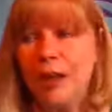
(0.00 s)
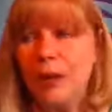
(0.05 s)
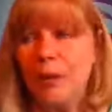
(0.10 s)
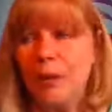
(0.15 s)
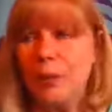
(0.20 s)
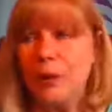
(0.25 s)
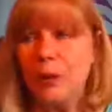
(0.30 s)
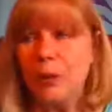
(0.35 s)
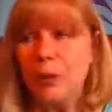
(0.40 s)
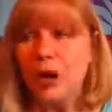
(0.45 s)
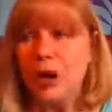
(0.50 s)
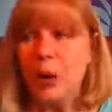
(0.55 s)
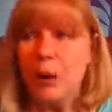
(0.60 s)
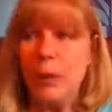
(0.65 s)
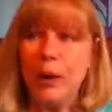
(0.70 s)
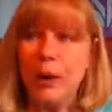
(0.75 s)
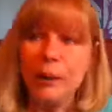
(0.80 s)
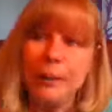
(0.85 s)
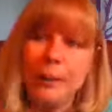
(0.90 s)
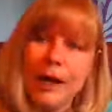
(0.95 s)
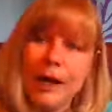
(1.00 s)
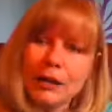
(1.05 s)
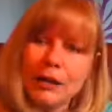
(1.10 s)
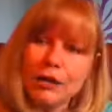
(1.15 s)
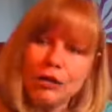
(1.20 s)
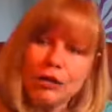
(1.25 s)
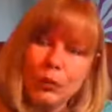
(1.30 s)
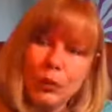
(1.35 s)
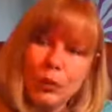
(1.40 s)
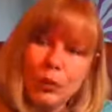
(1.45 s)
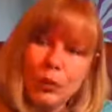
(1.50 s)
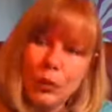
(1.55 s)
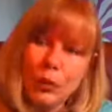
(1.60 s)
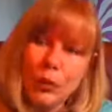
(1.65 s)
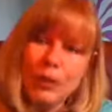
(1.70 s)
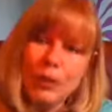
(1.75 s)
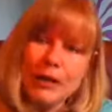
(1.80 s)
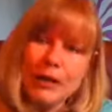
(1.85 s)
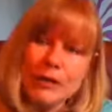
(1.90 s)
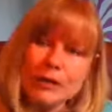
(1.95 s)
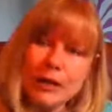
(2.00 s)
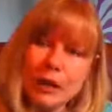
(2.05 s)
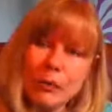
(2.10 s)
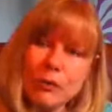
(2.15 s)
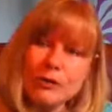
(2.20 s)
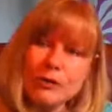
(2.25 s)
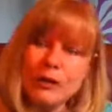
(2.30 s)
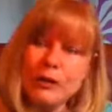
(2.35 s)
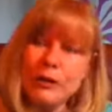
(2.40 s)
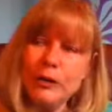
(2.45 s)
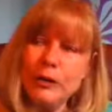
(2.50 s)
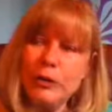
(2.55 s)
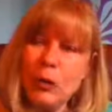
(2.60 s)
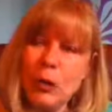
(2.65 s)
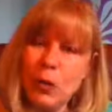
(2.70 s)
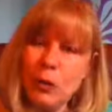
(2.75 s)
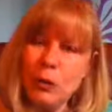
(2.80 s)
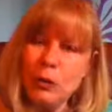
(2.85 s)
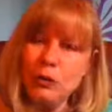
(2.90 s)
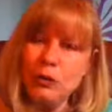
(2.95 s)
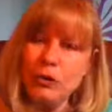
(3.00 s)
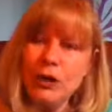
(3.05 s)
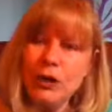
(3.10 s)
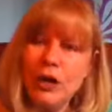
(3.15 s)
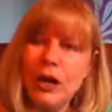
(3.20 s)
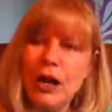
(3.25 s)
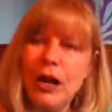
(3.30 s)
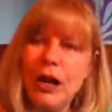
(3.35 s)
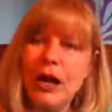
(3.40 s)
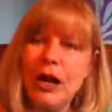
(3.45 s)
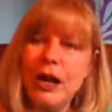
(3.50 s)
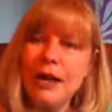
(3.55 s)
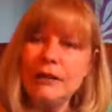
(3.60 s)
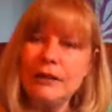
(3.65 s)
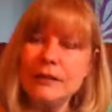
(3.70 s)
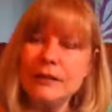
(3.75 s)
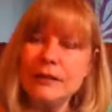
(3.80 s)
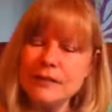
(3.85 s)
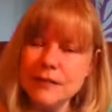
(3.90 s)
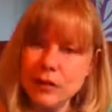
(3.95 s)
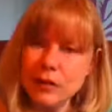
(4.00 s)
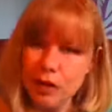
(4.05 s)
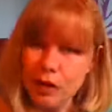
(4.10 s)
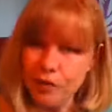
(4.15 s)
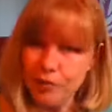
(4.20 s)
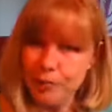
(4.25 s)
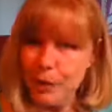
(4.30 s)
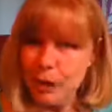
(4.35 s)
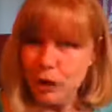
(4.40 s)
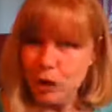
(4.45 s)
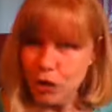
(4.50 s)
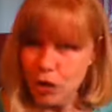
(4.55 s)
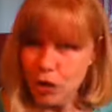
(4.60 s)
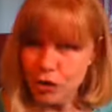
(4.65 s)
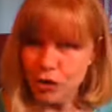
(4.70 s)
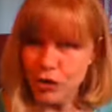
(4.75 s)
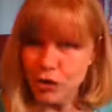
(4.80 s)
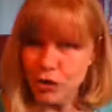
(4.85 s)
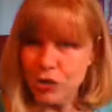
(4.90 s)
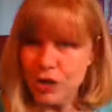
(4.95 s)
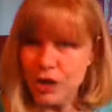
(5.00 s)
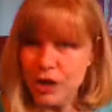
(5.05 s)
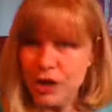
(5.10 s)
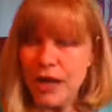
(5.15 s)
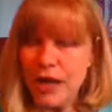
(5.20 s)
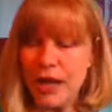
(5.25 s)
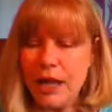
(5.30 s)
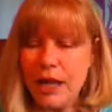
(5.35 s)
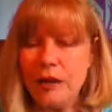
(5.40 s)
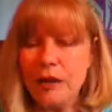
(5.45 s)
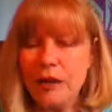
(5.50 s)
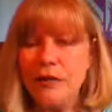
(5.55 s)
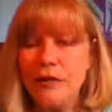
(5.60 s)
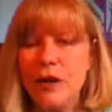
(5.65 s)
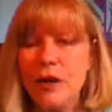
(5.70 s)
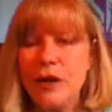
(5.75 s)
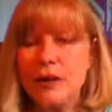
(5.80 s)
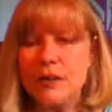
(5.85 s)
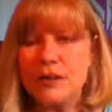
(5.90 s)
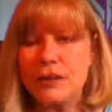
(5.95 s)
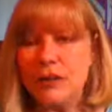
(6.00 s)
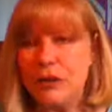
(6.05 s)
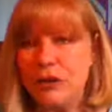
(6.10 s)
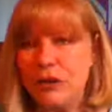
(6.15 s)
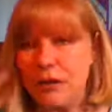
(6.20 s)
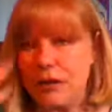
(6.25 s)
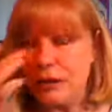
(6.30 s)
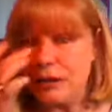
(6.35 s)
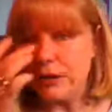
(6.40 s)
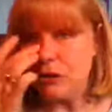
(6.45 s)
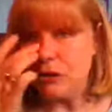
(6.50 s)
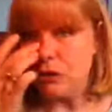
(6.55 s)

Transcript: But when I went back to work when my son was a little older, I dusted off my law degree and volunteered at legal